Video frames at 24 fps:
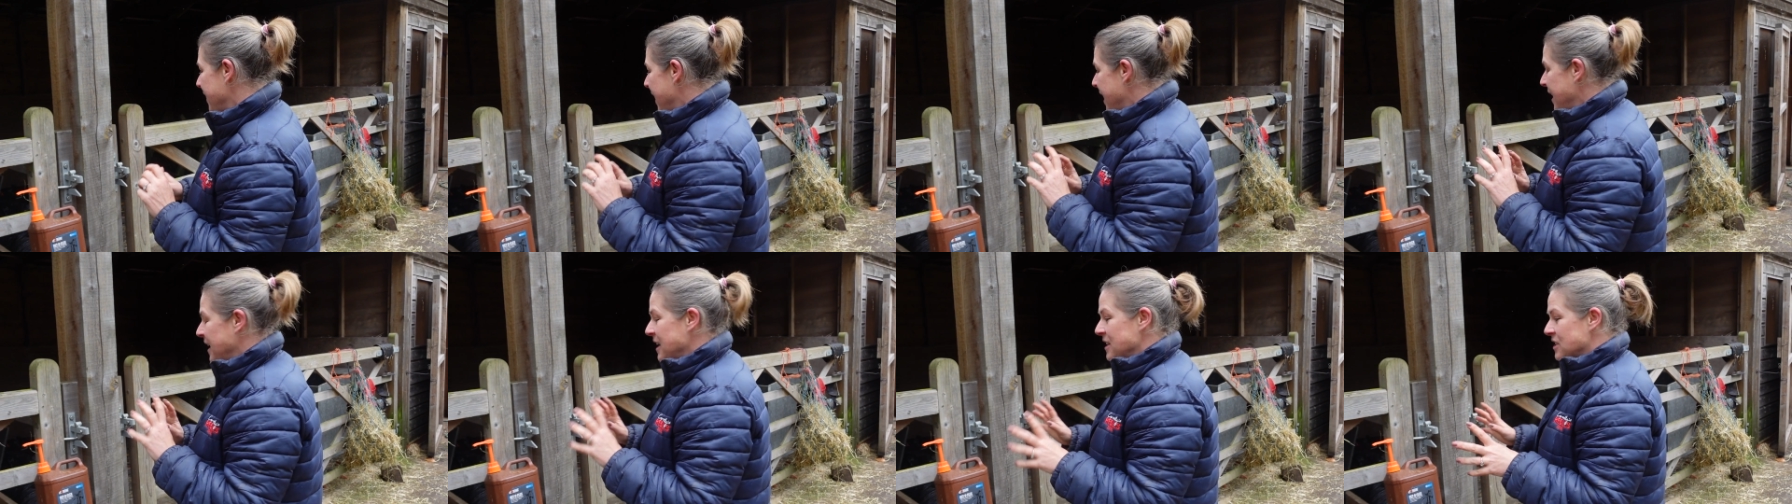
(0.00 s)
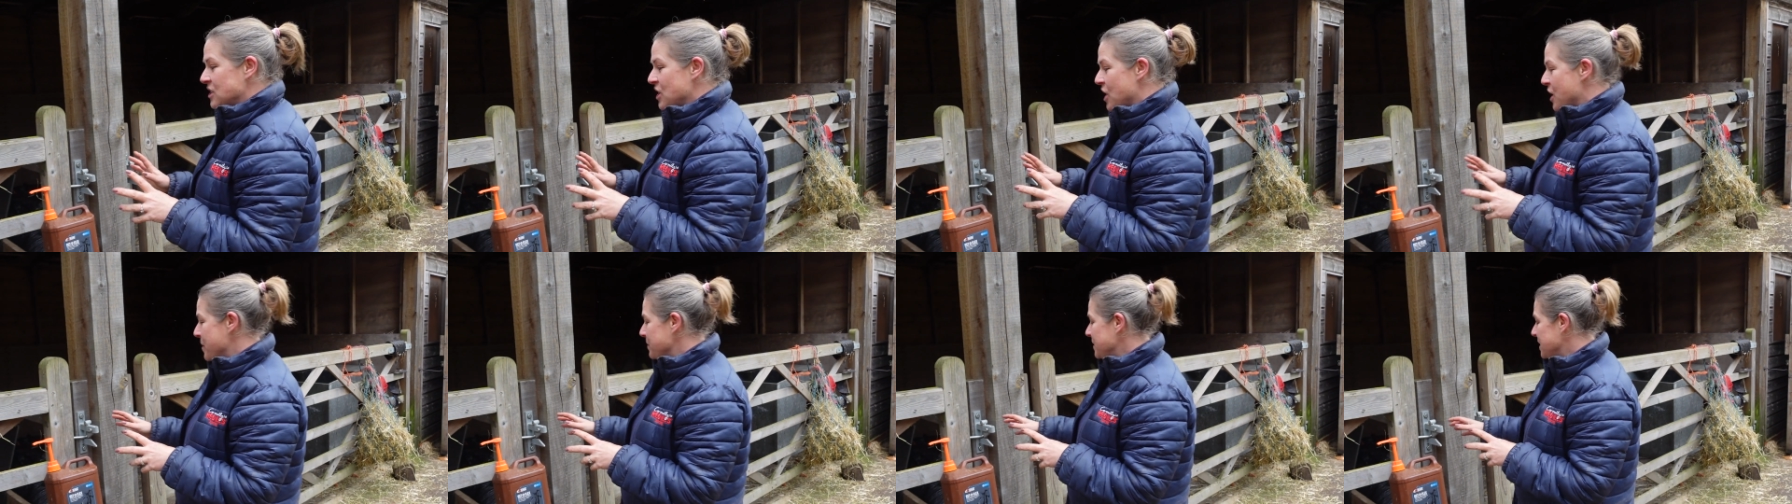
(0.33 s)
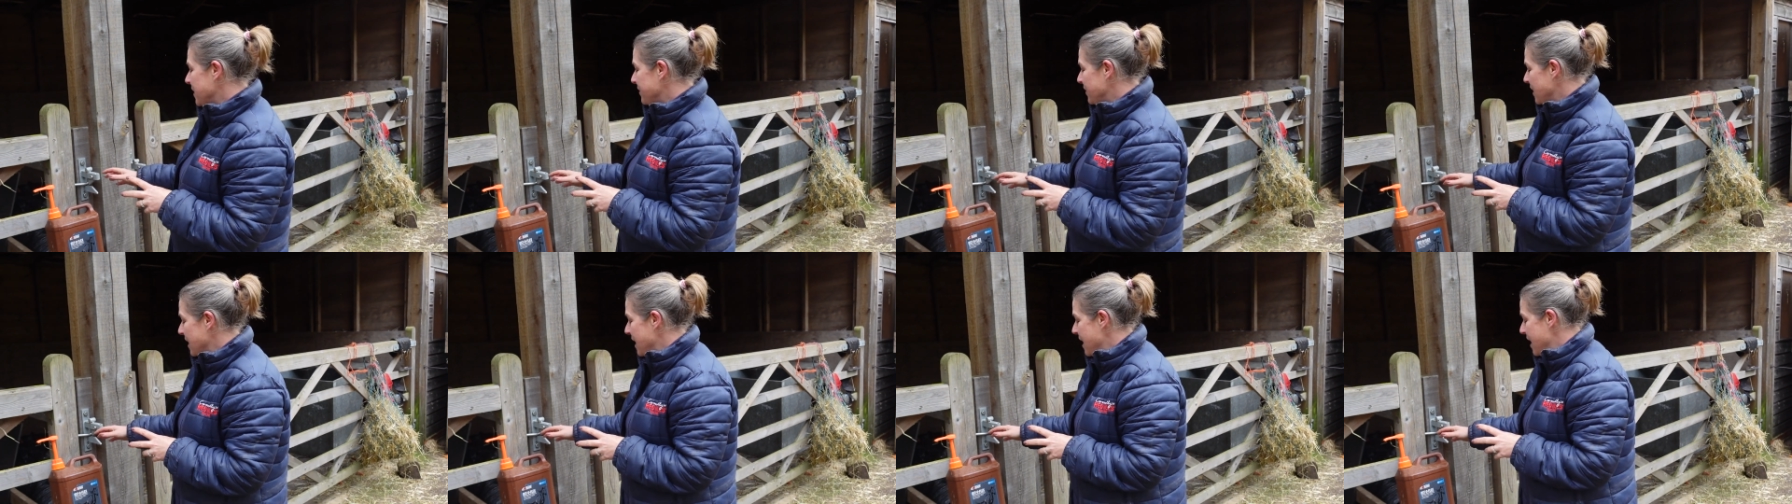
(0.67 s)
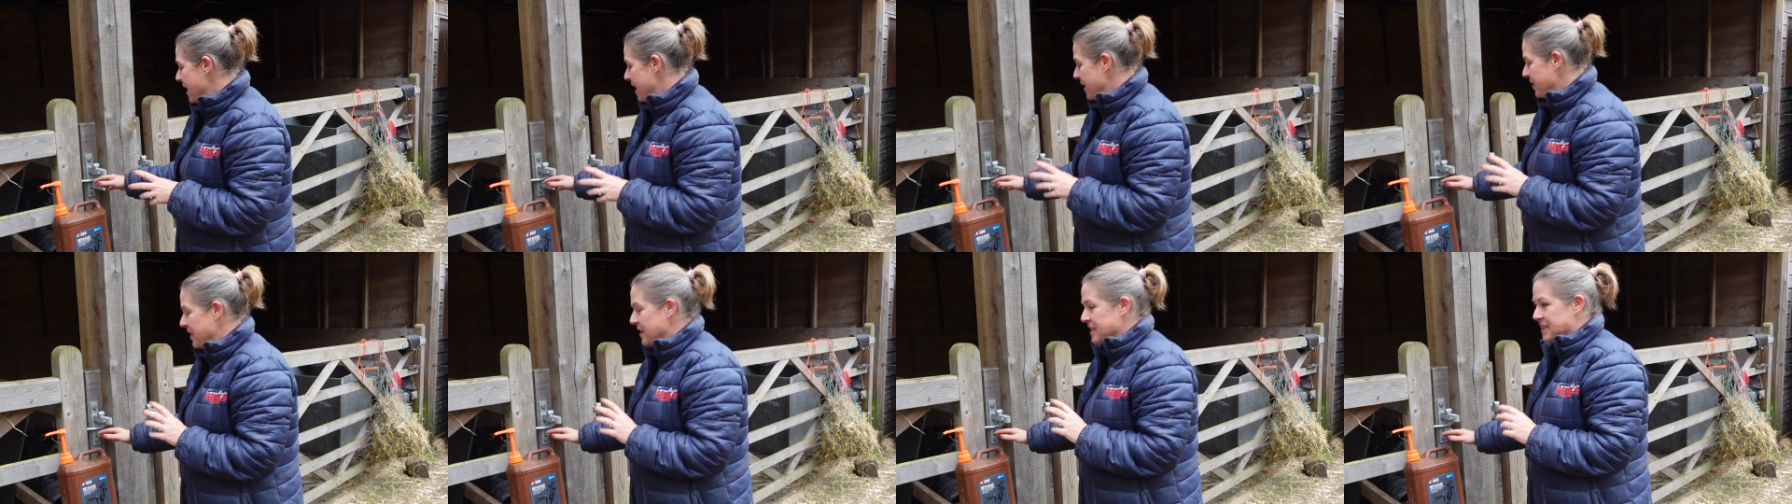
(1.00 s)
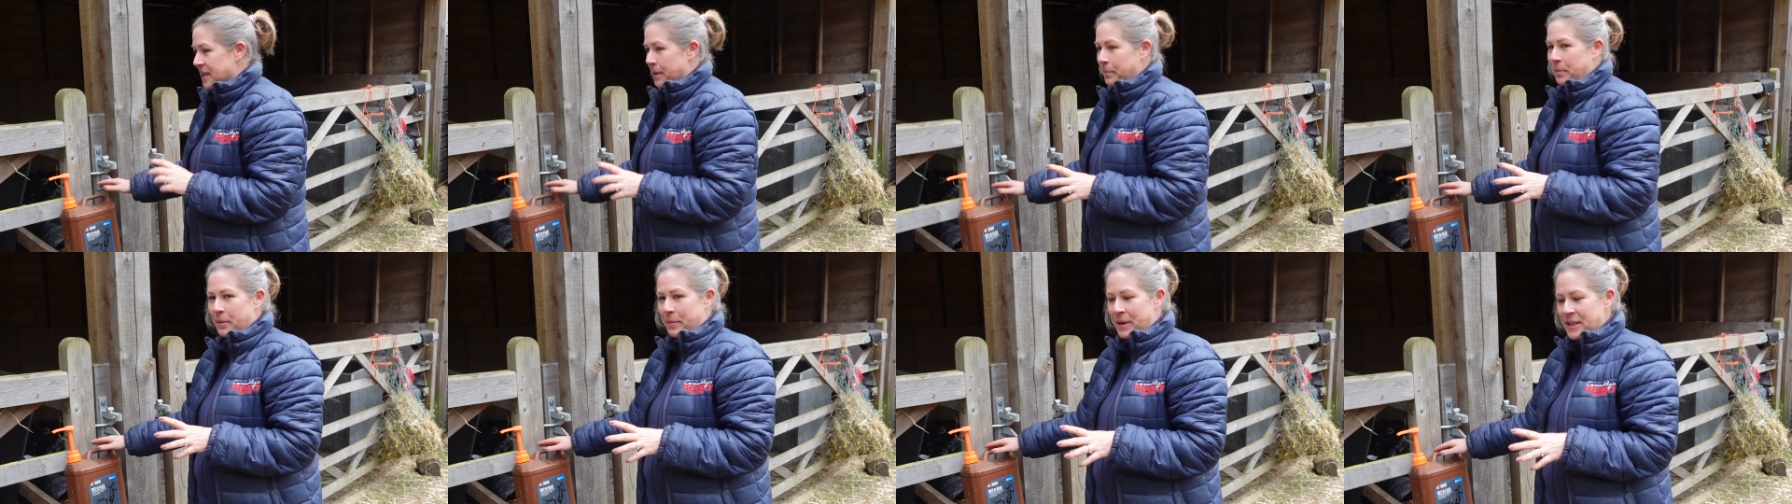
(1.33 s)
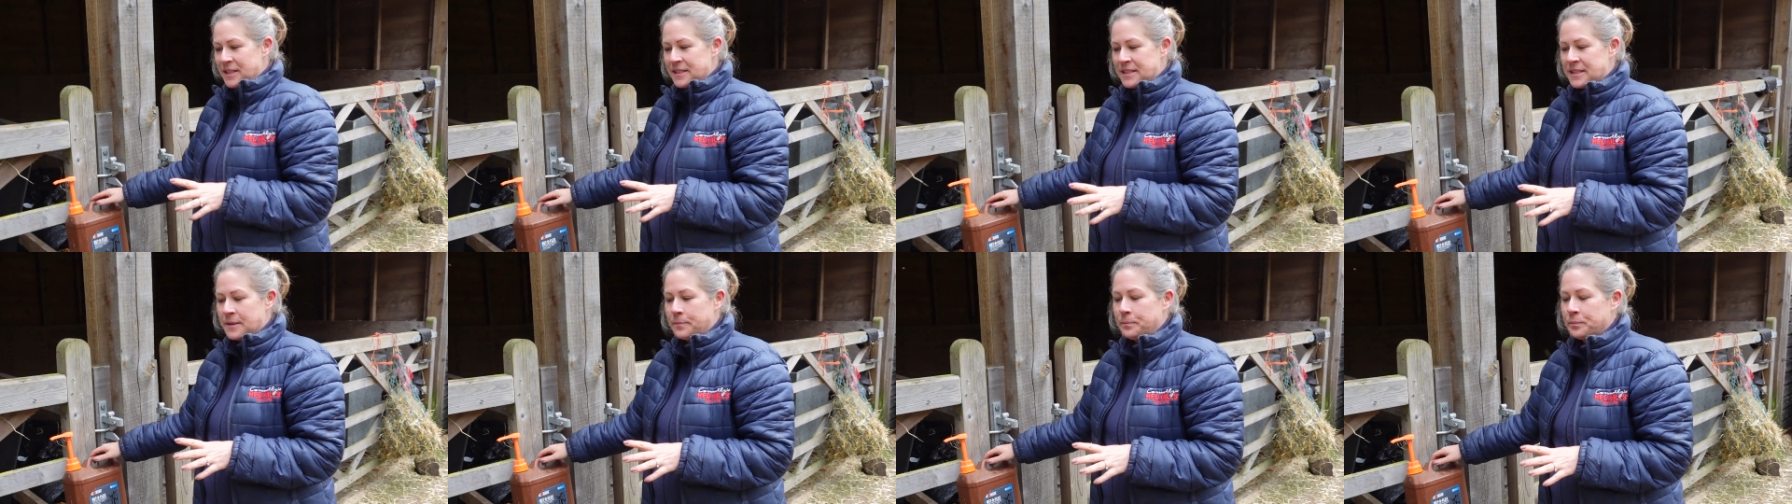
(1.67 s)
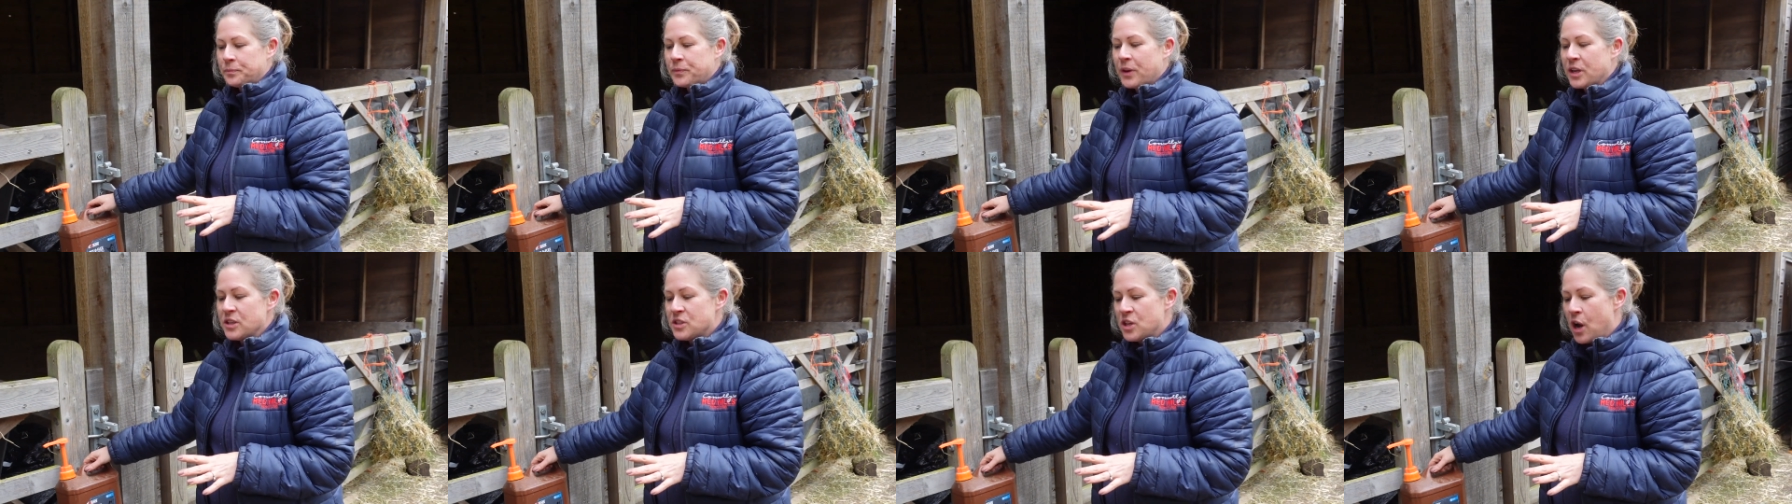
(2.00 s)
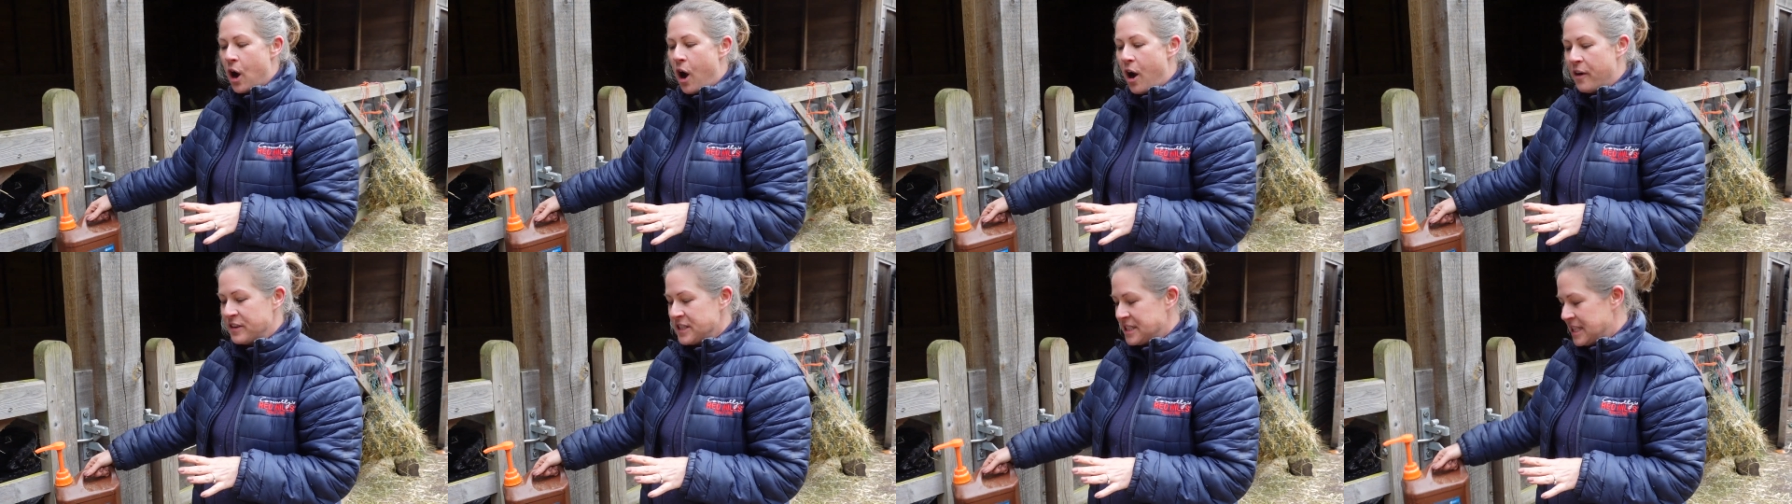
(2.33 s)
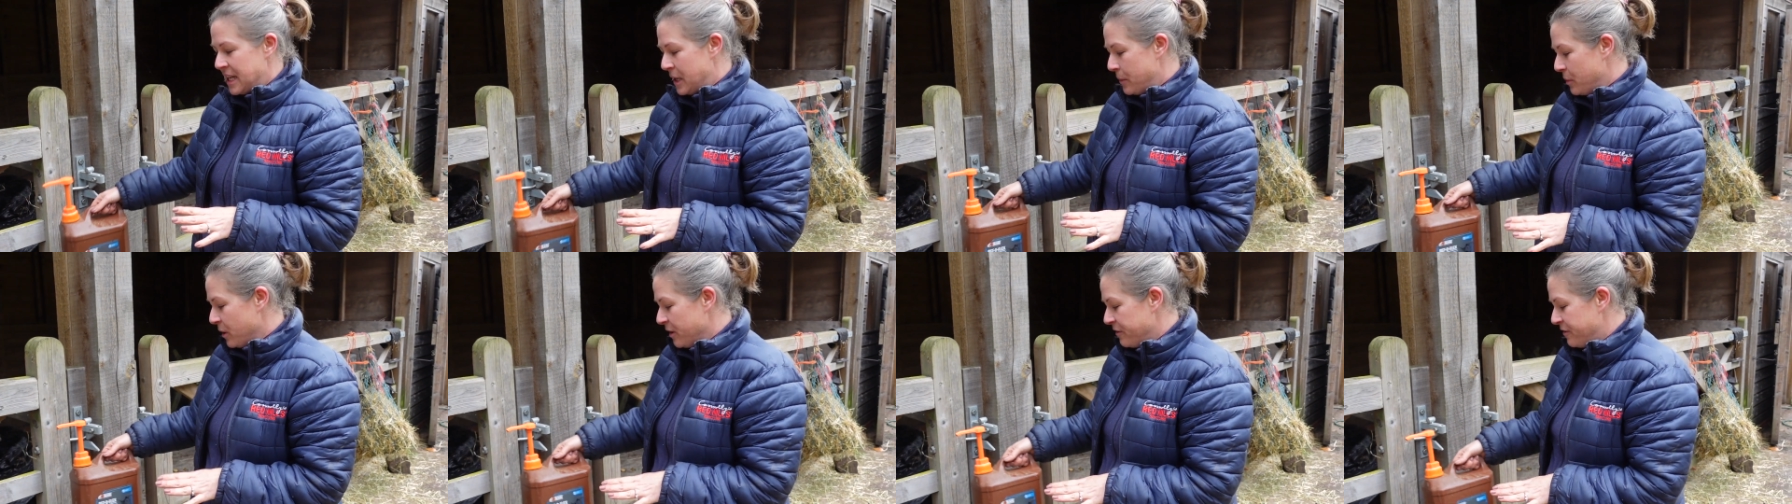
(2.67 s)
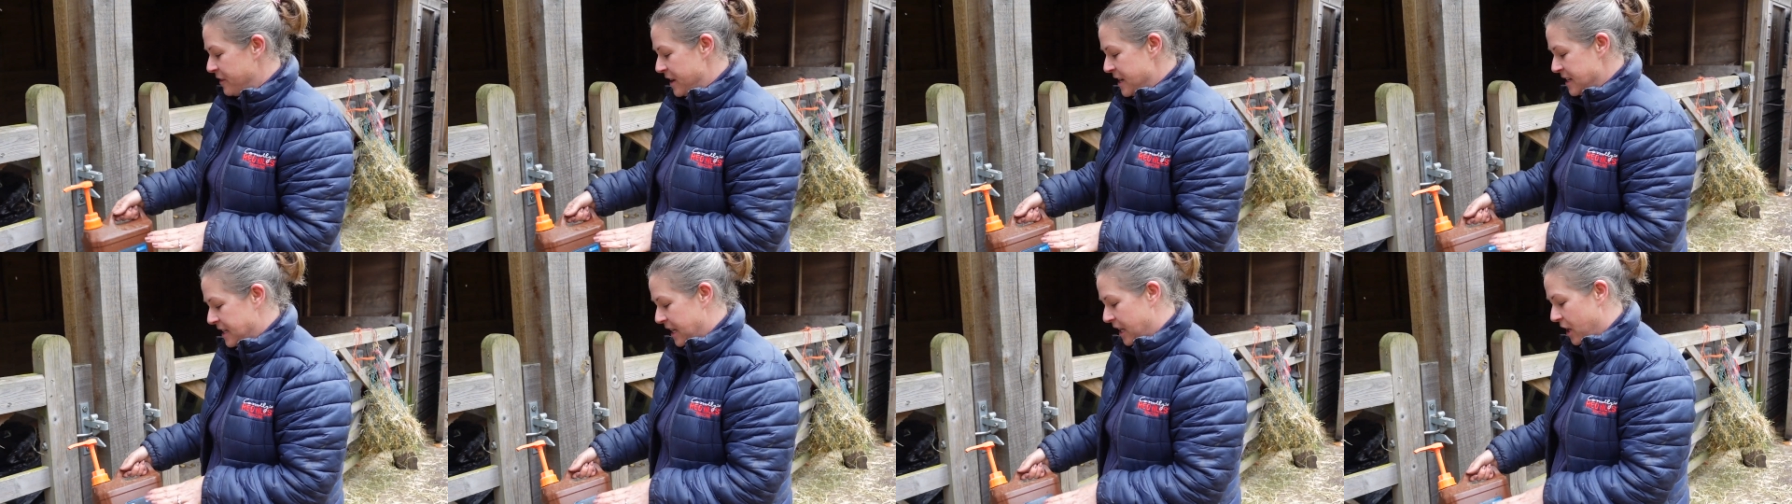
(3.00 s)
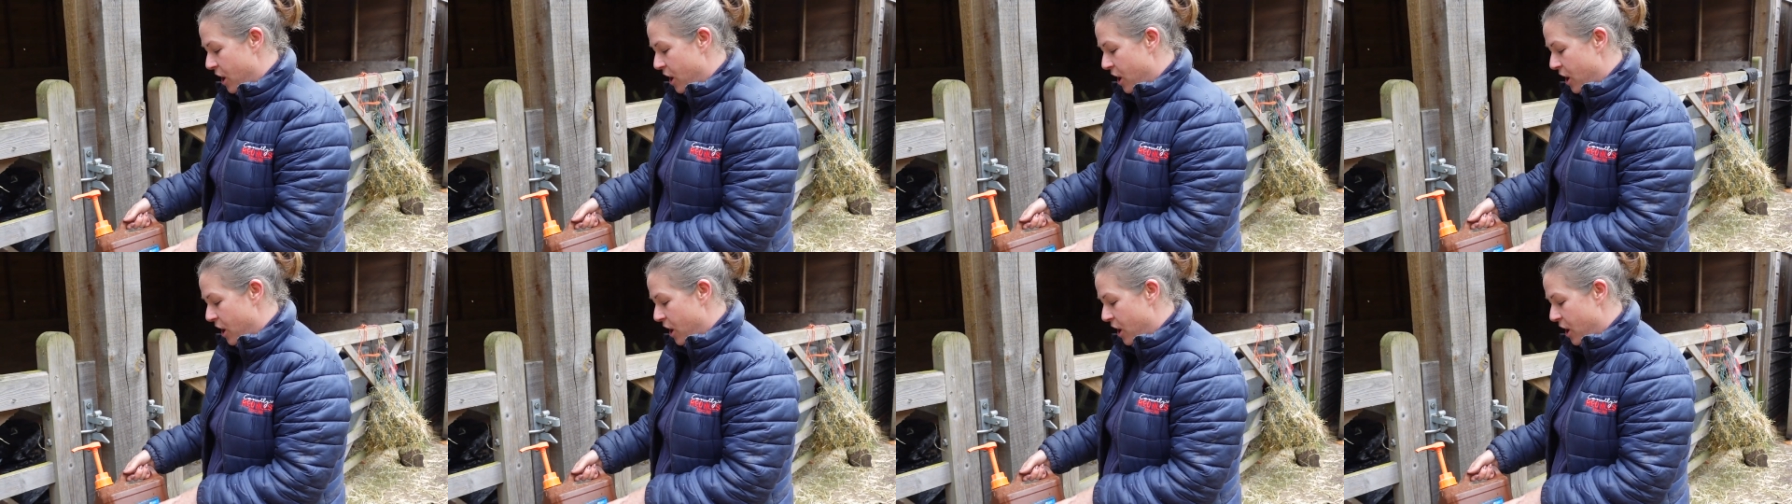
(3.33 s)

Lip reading: then in terms of the supplements, so obviously we're feeding